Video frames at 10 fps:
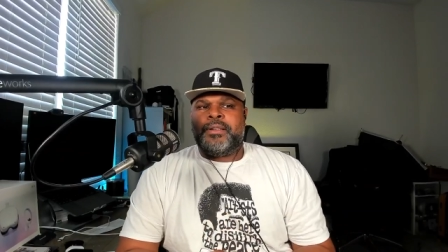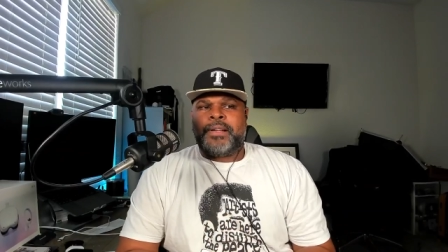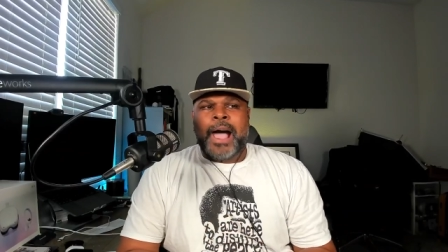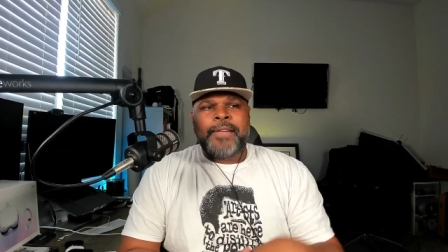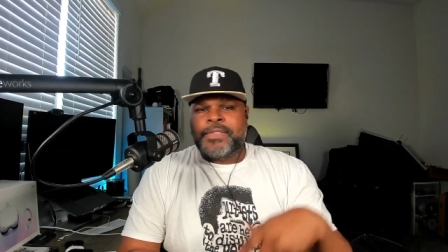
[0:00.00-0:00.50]

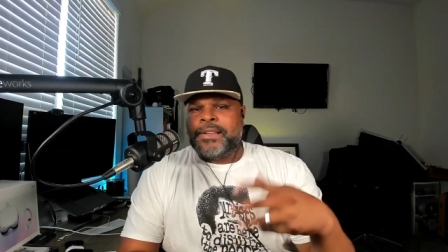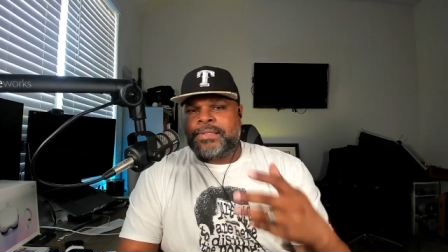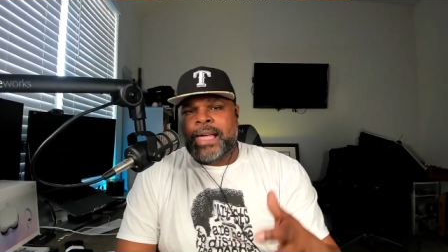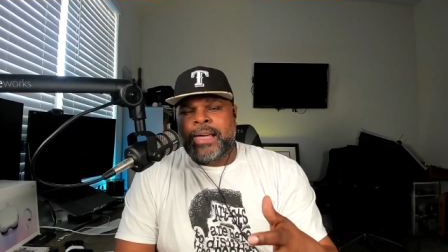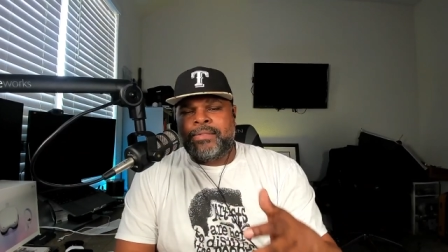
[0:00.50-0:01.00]
I
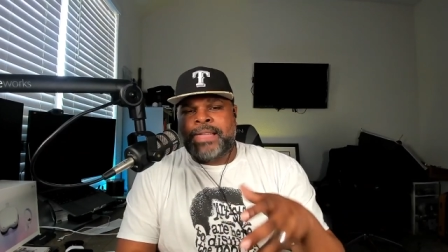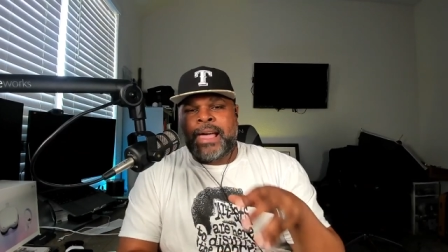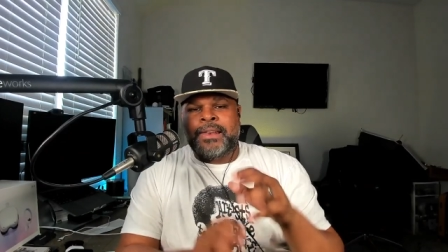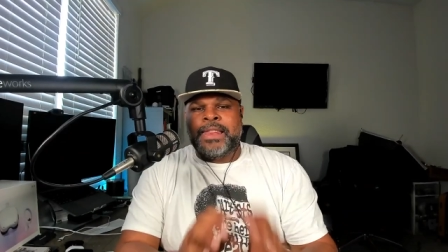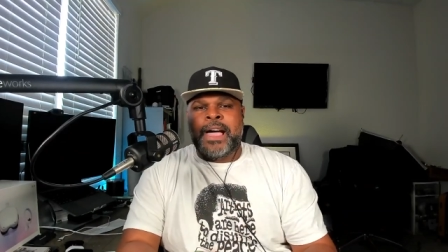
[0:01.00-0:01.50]
think that
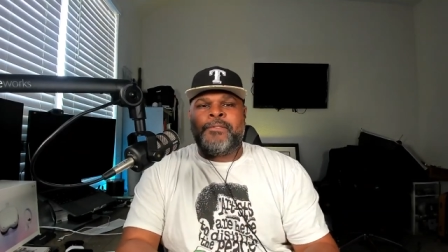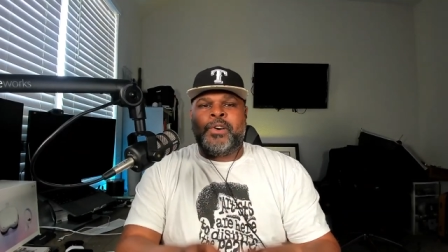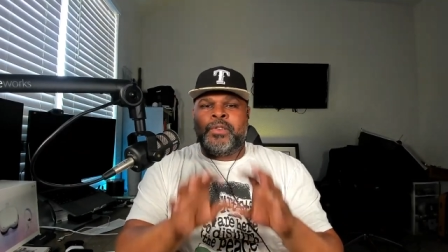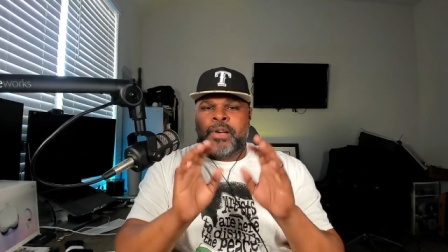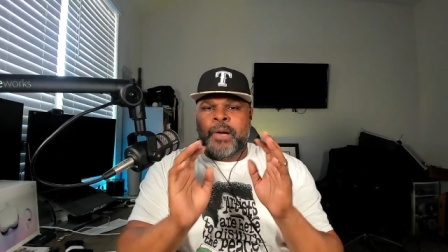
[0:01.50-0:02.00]
that
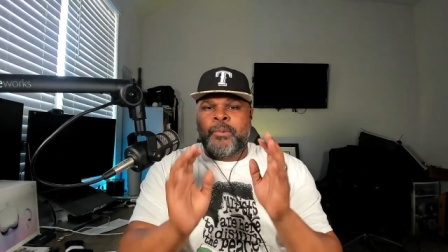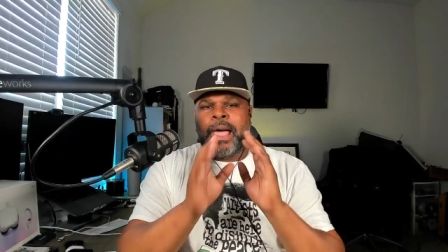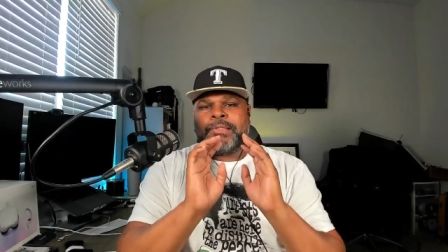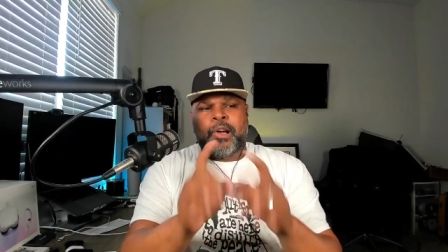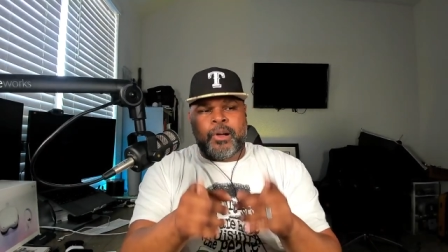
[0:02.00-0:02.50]
level, and we
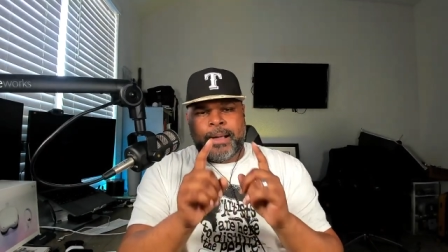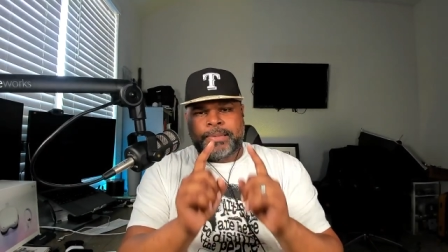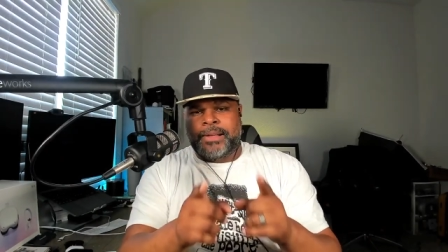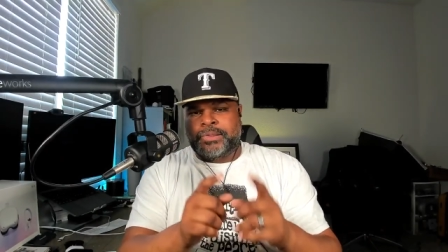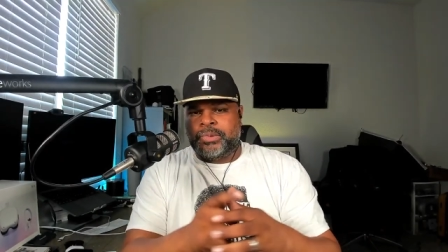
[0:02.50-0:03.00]
got to talk
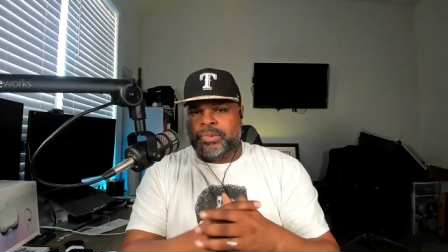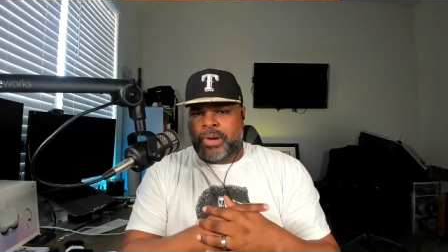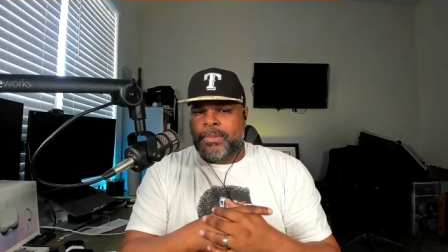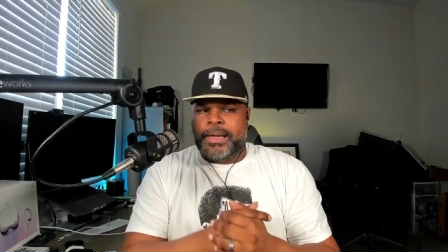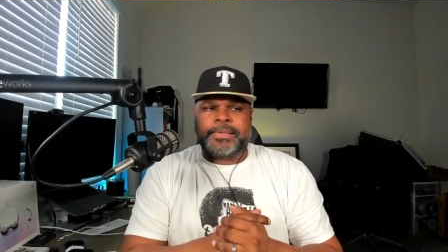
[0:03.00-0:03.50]
about that too.
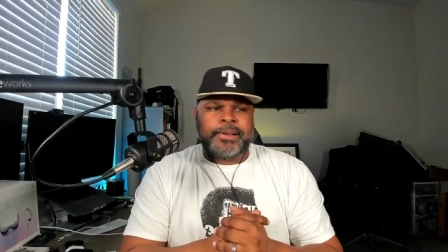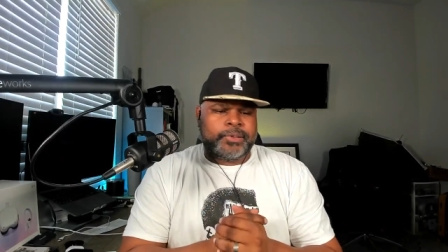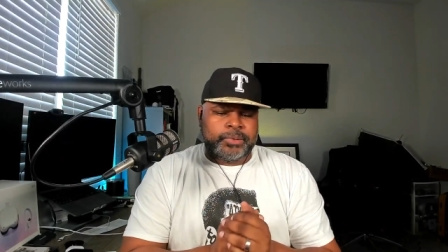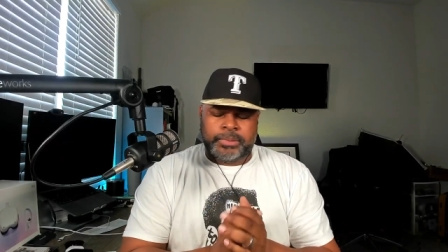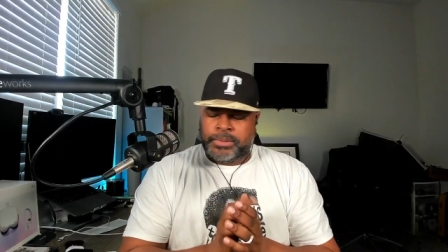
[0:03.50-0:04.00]
I'm going to get
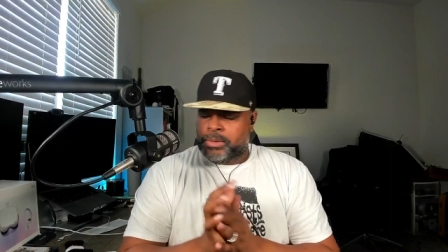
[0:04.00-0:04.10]
there too.